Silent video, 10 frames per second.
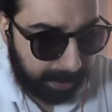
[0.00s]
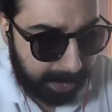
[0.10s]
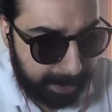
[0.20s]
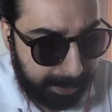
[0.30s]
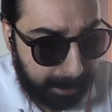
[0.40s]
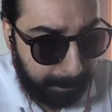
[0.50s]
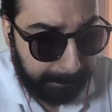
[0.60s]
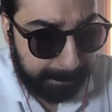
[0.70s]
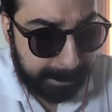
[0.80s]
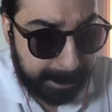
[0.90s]
you know,
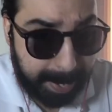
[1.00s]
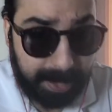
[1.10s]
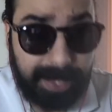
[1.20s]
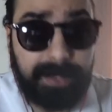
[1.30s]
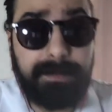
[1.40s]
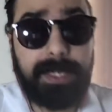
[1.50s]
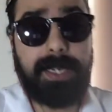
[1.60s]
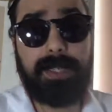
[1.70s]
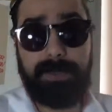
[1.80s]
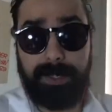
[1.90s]
that's something to
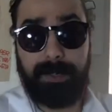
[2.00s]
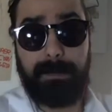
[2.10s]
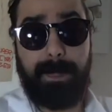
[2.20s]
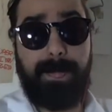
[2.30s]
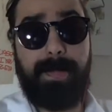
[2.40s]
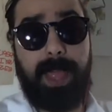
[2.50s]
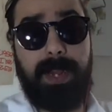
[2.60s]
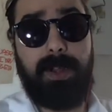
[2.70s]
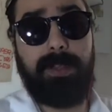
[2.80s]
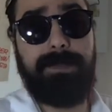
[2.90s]
consider in
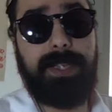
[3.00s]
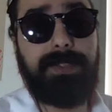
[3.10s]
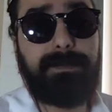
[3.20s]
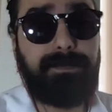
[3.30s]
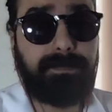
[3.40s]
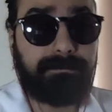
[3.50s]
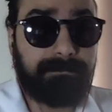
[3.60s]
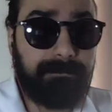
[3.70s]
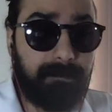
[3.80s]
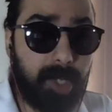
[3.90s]
all of this.
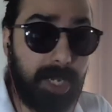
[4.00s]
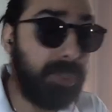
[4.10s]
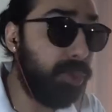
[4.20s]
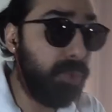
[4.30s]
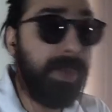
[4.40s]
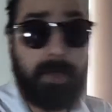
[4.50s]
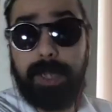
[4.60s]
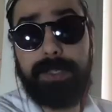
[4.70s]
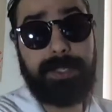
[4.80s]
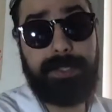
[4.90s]
Do we want
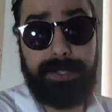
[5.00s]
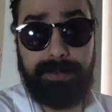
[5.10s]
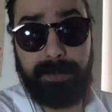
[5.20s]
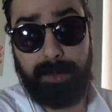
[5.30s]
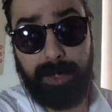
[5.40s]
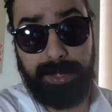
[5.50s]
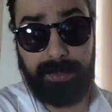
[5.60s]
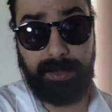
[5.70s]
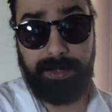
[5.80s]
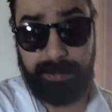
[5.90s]
to continue supporting
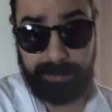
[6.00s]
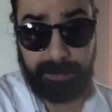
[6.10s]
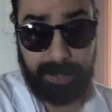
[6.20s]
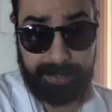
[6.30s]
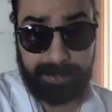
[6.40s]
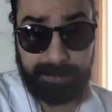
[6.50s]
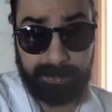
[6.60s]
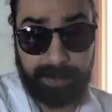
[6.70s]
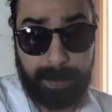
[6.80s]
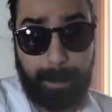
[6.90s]
a system like this?
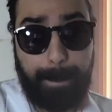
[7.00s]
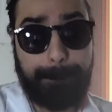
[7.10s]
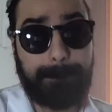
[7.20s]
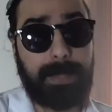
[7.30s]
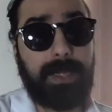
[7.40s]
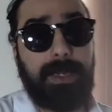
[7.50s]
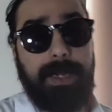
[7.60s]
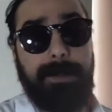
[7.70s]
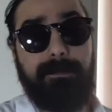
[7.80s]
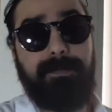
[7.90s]

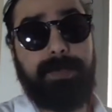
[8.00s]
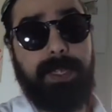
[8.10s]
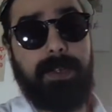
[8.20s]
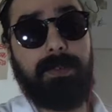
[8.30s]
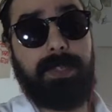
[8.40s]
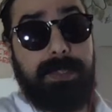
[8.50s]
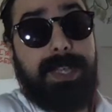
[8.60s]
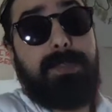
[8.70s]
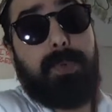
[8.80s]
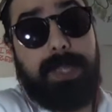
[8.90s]
Um, you know, because
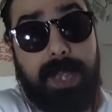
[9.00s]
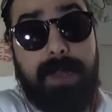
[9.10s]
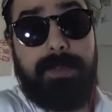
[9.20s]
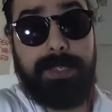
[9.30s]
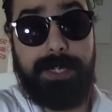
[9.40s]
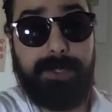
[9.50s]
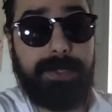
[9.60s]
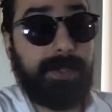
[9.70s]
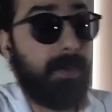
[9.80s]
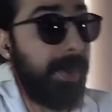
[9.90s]
that's where the conversation is
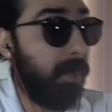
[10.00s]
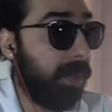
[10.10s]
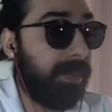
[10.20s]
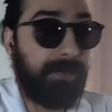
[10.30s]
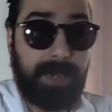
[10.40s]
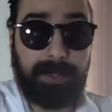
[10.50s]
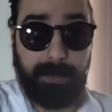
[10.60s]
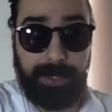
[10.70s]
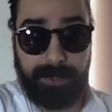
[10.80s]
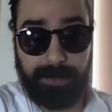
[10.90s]
going. What the fuck do
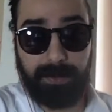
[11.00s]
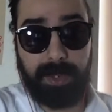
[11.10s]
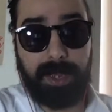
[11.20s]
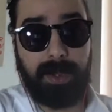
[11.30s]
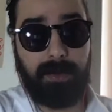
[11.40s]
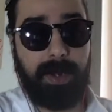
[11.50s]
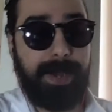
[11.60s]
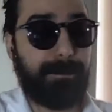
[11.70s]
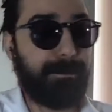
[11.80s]
we do, right?